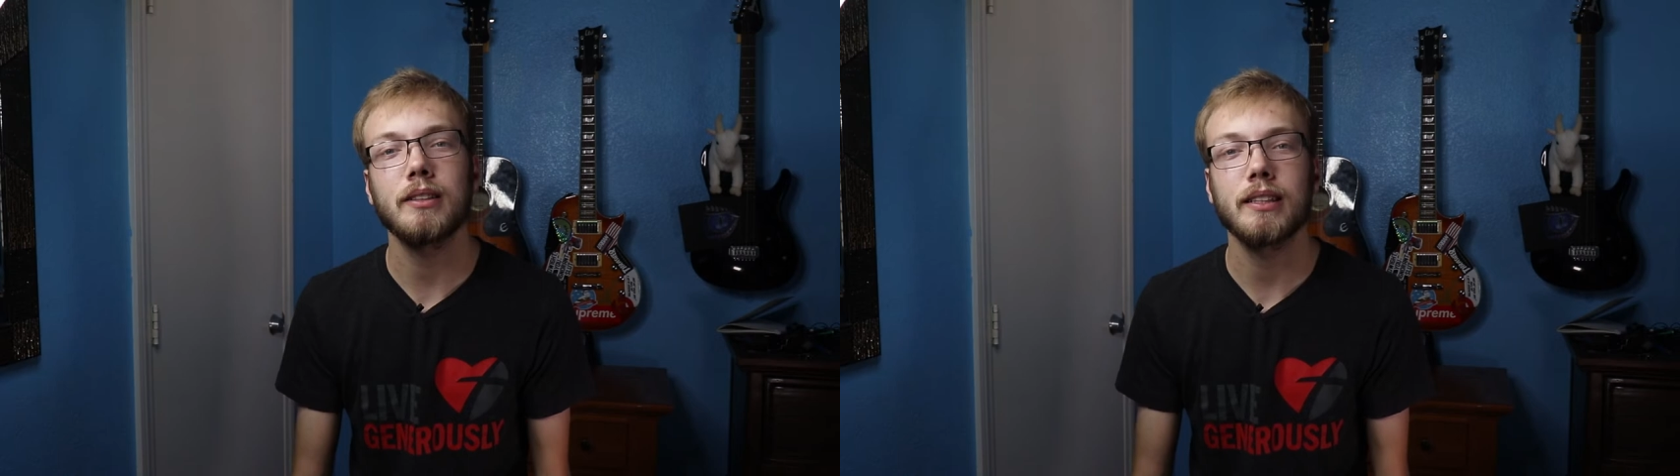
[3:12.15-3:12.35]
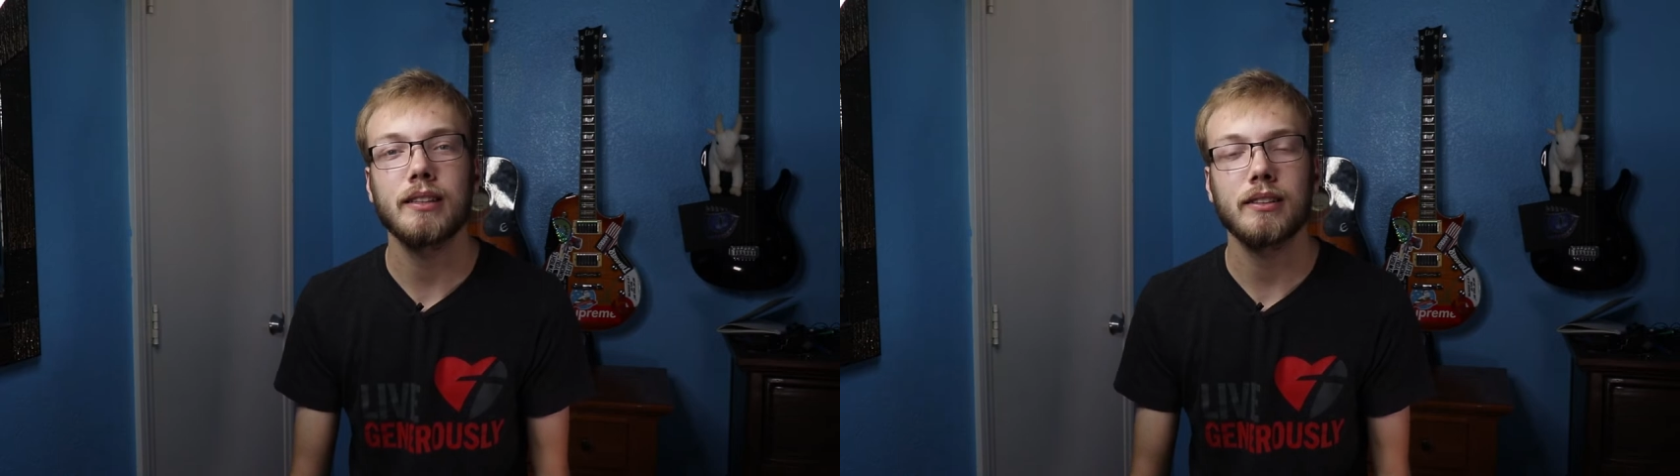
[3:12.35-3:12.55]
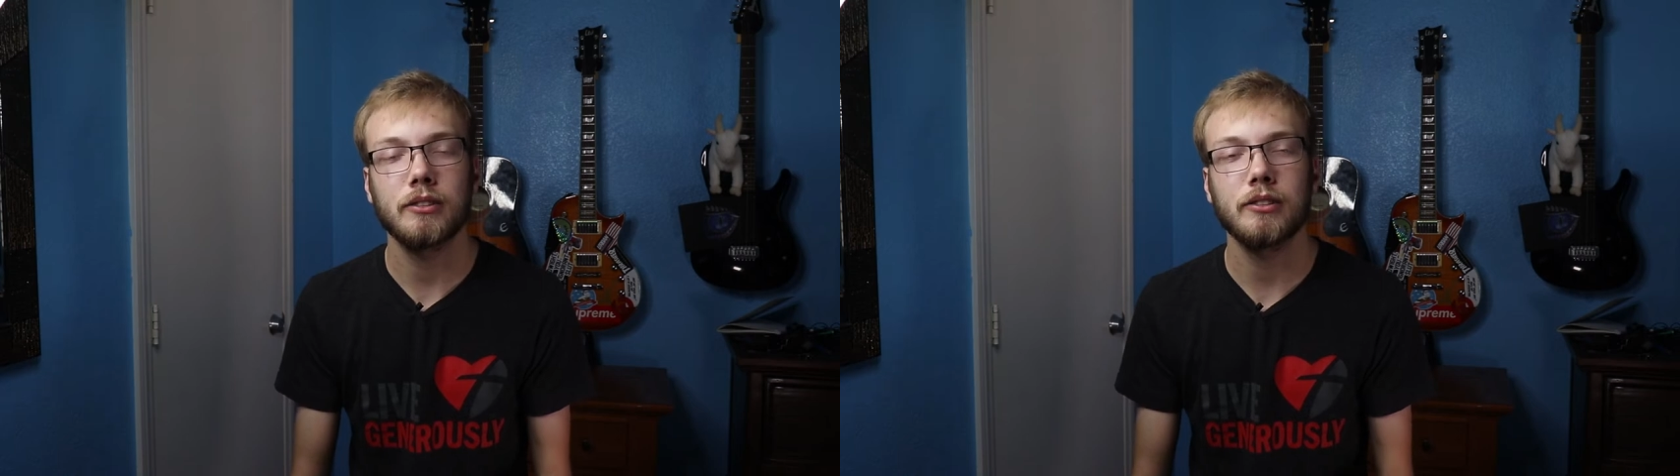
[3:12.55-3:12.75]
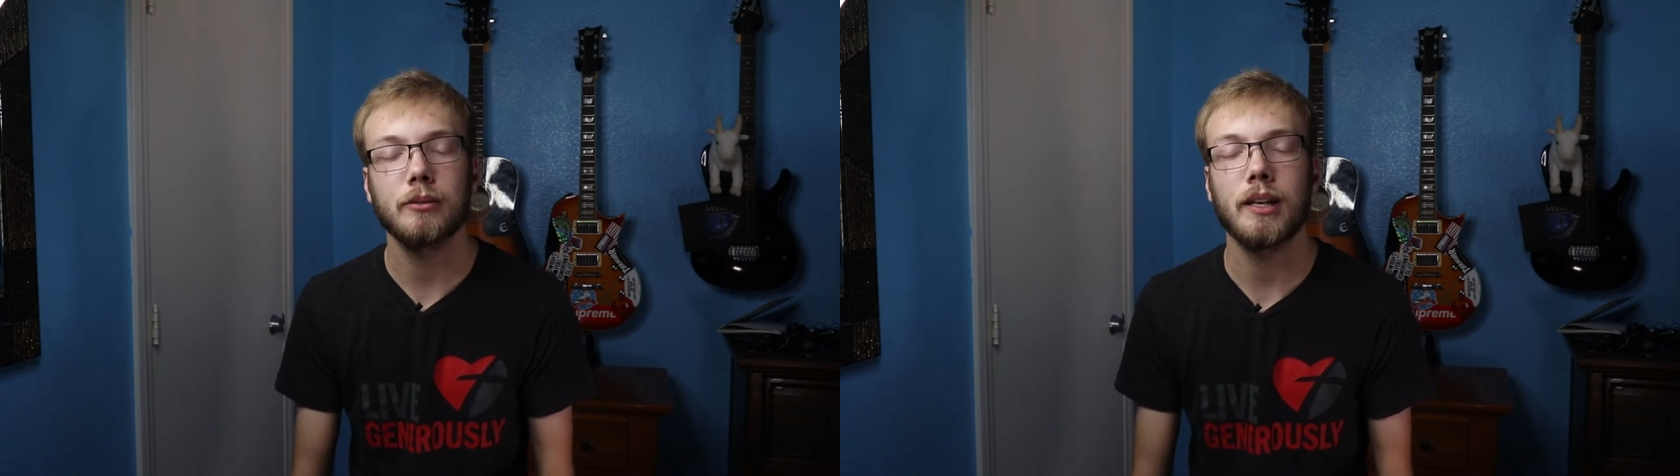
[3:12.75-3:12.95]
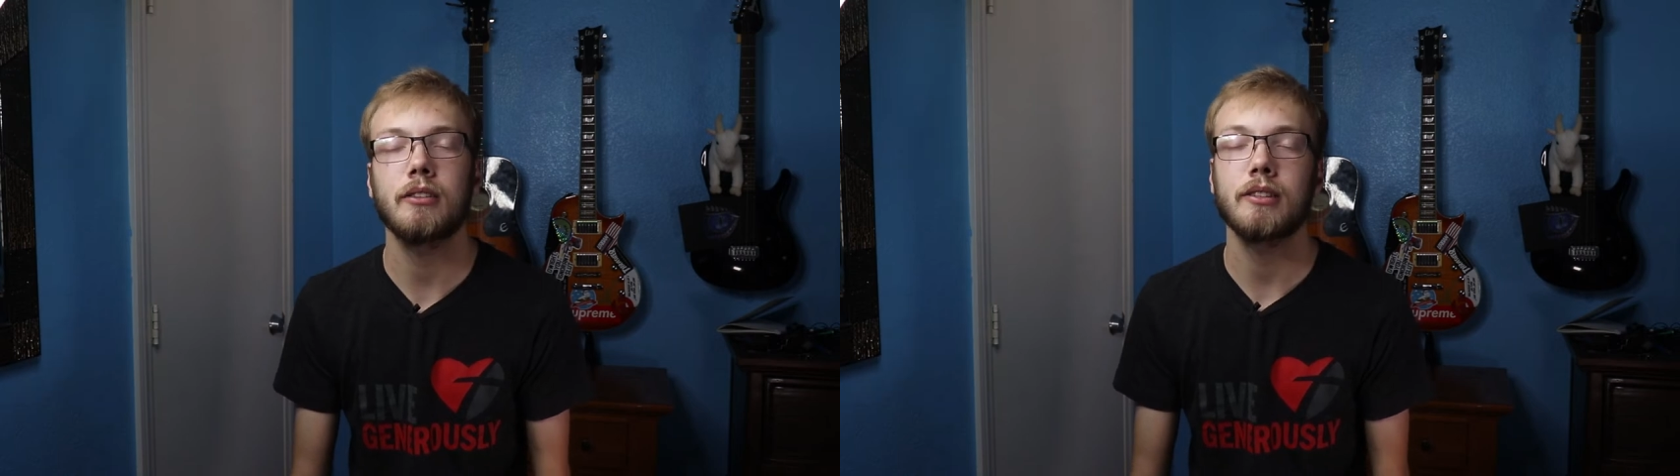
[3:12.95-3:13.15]
the
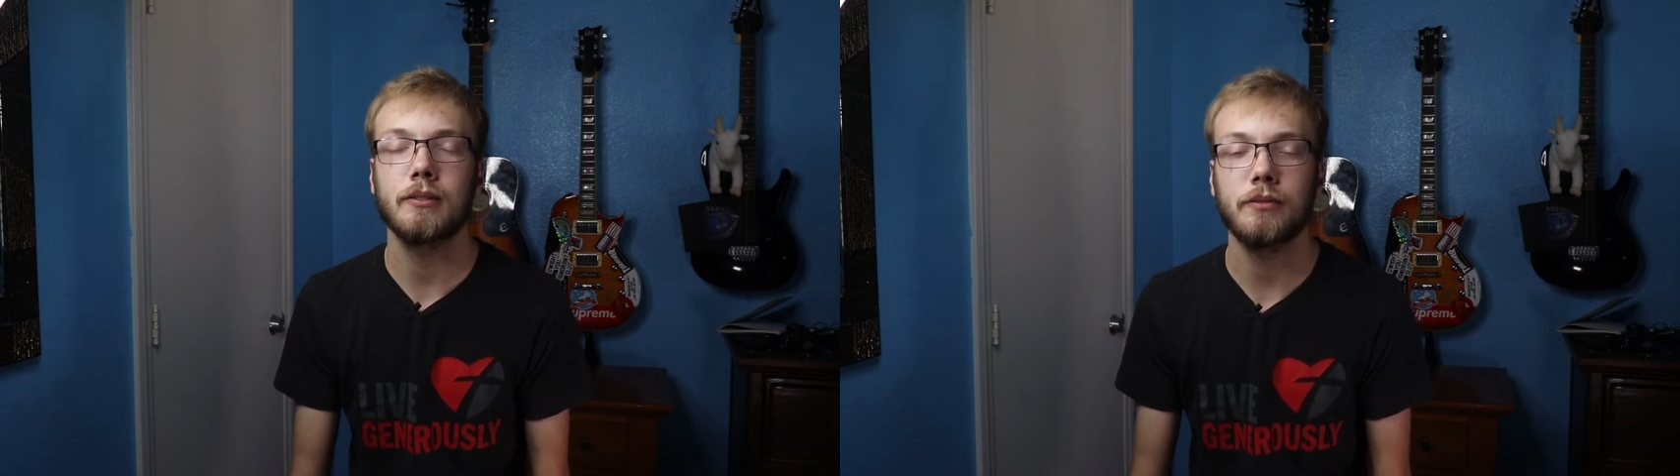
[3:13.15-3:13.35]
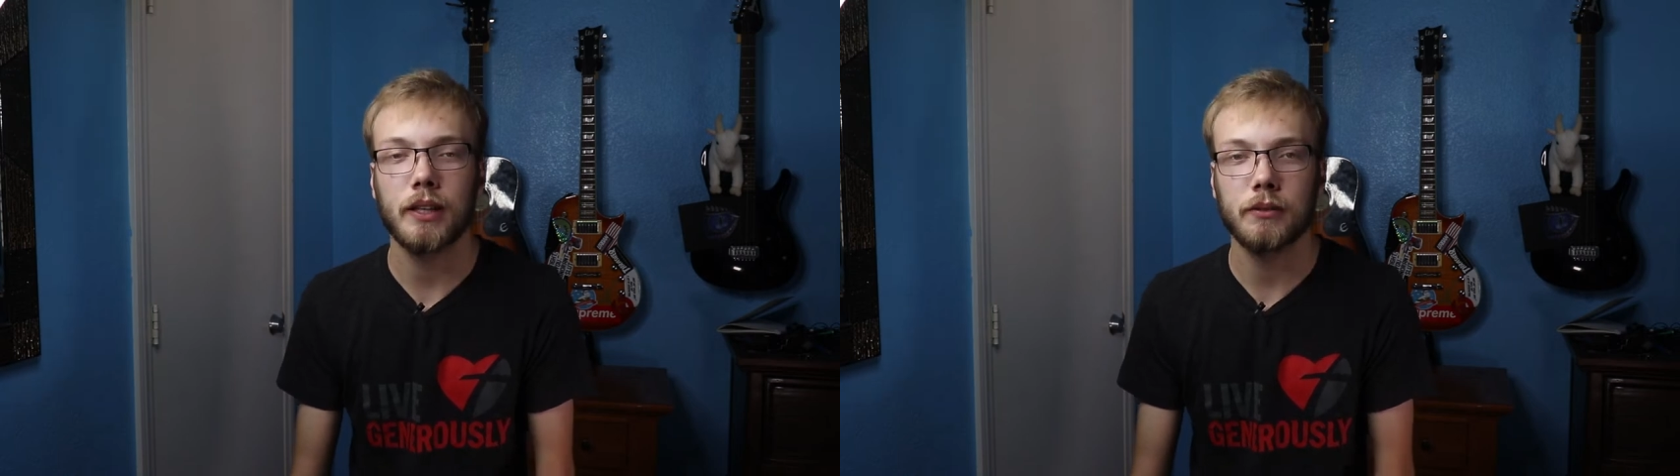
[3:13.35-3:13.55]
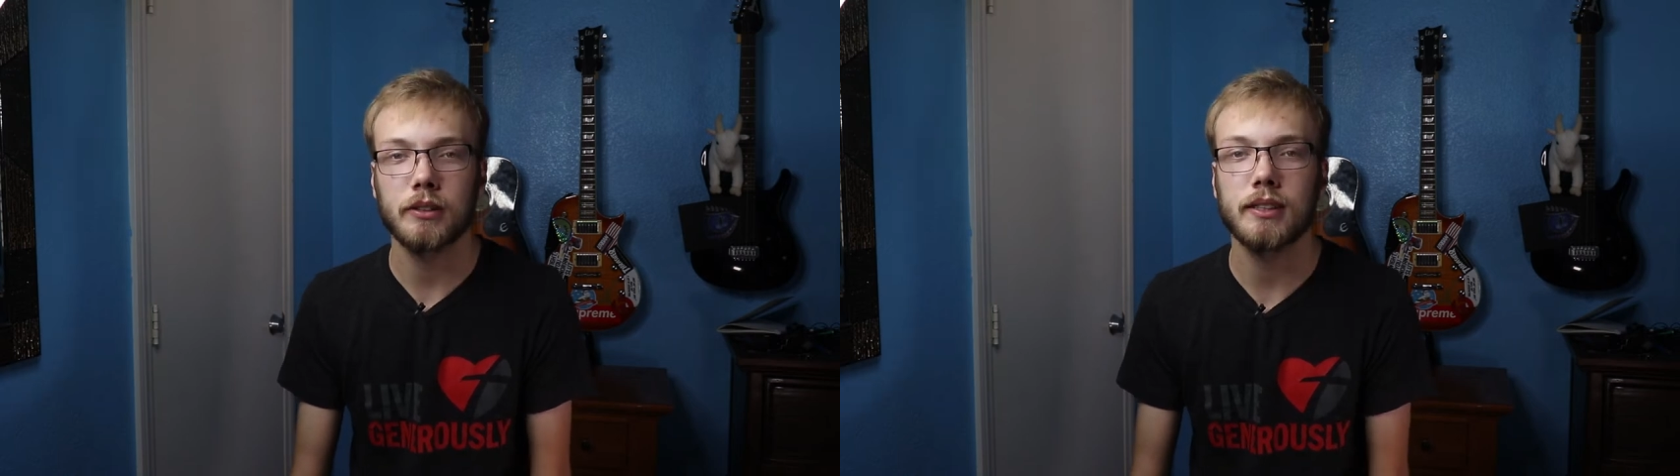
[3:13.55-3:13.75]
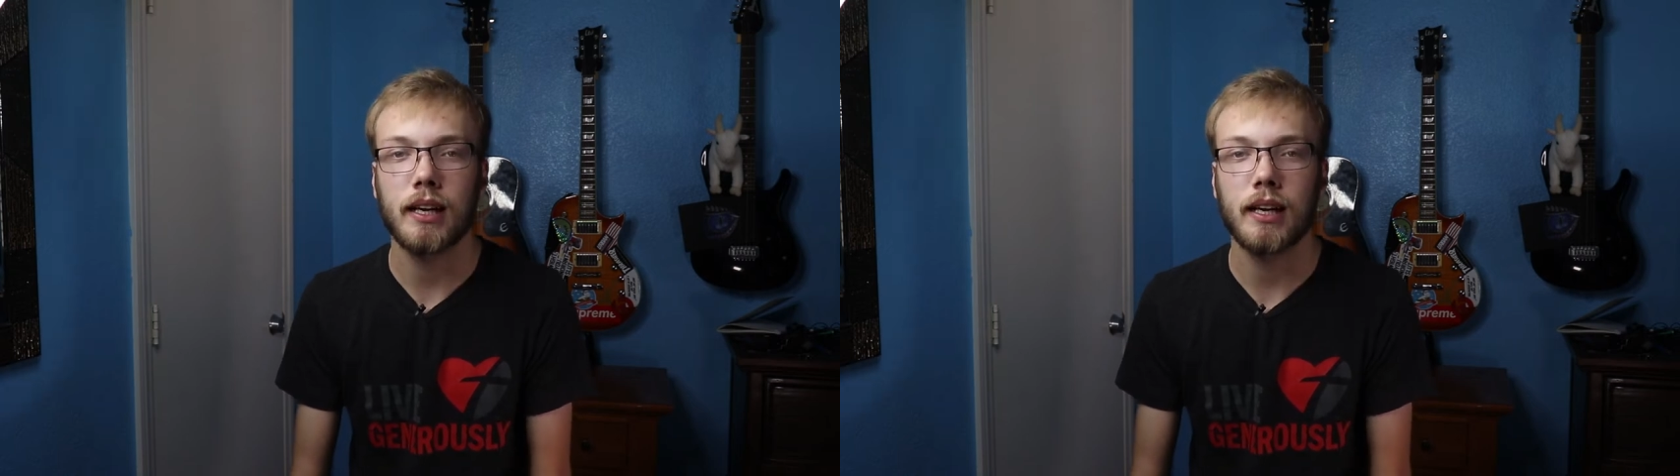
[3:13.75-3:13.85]
YouTube algorithm favors